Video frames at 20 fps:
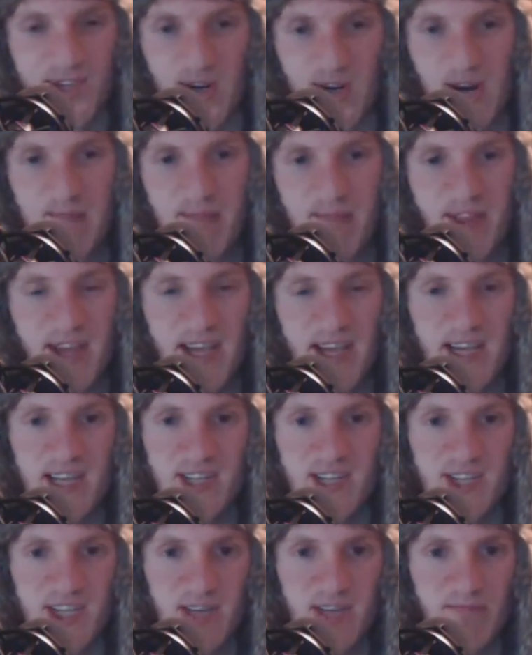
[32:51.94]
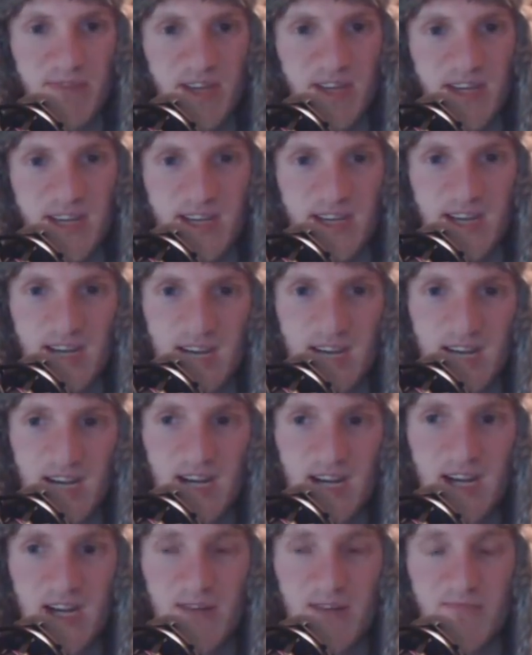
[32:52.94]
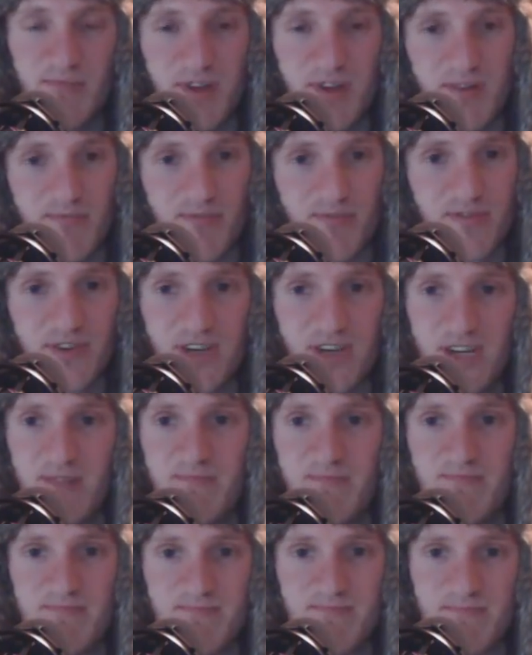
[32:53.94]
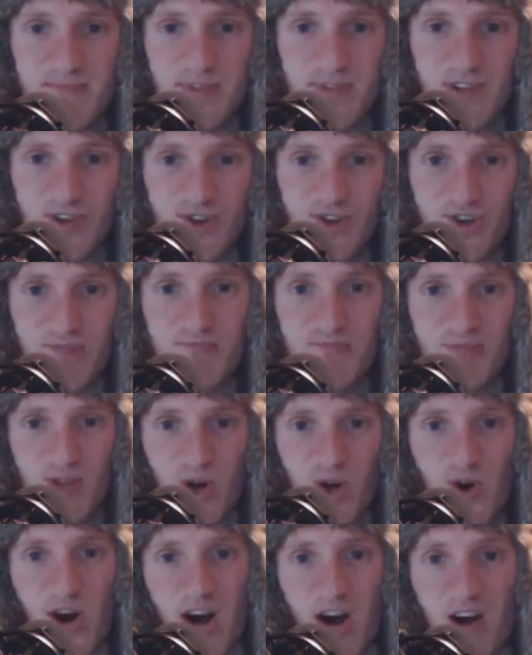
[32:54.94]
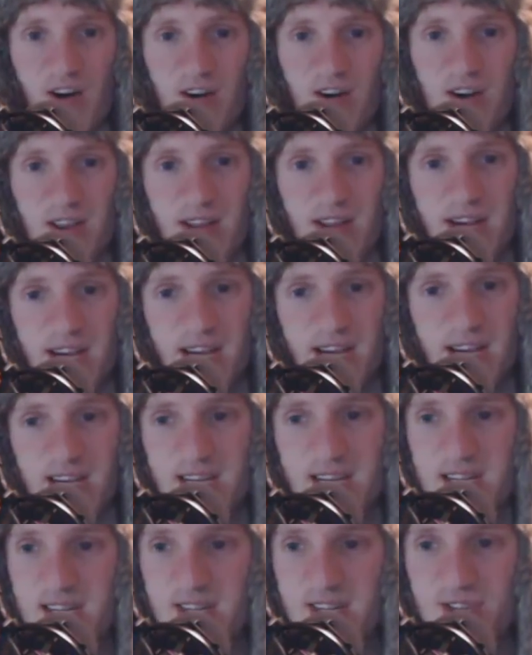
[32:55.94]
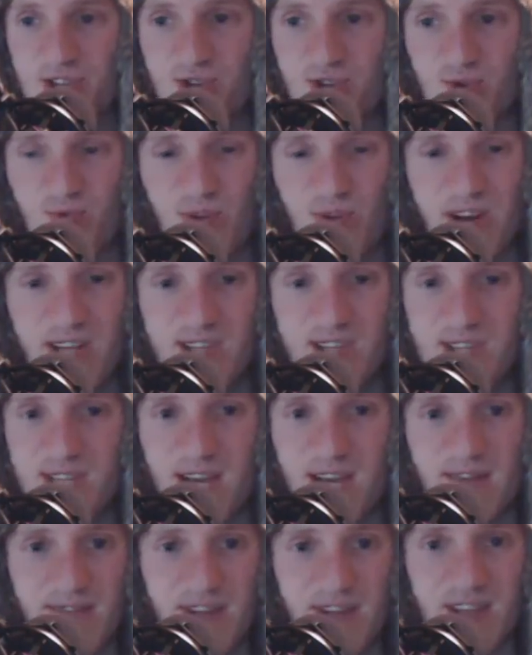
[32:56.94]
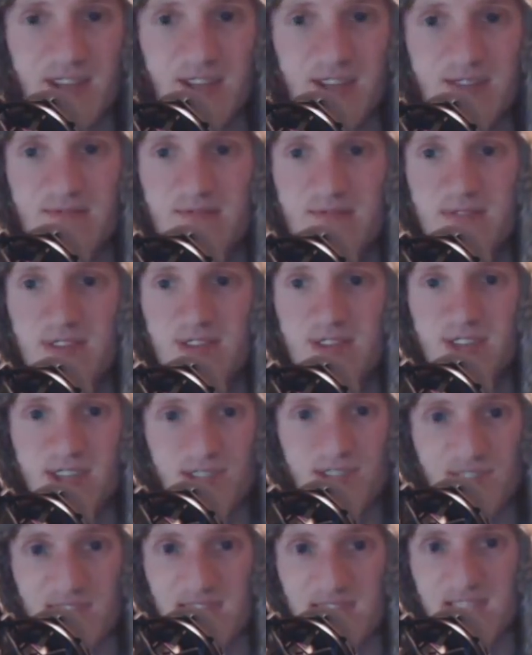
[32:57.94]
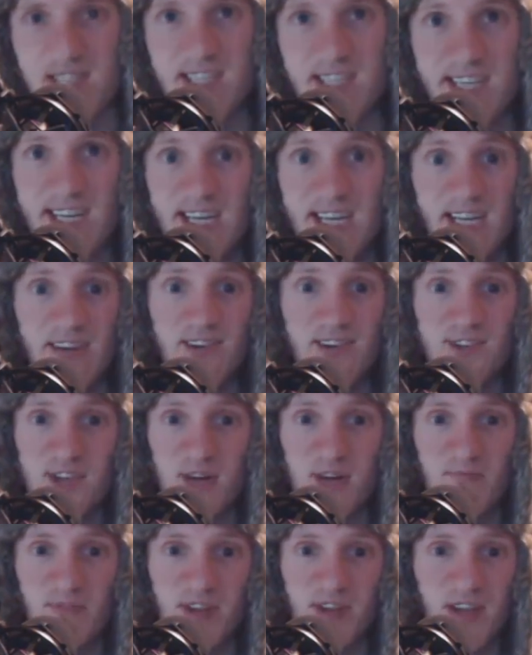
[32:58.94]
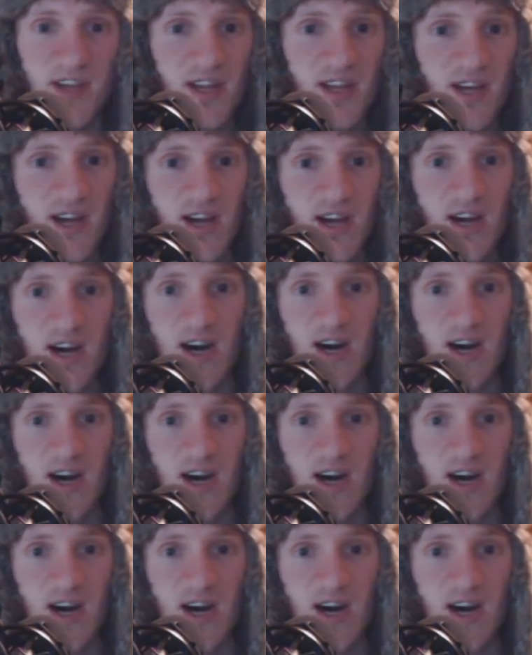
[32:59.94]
So I'm thinking it's going to be a pretty good blowout, like 27-16 or something.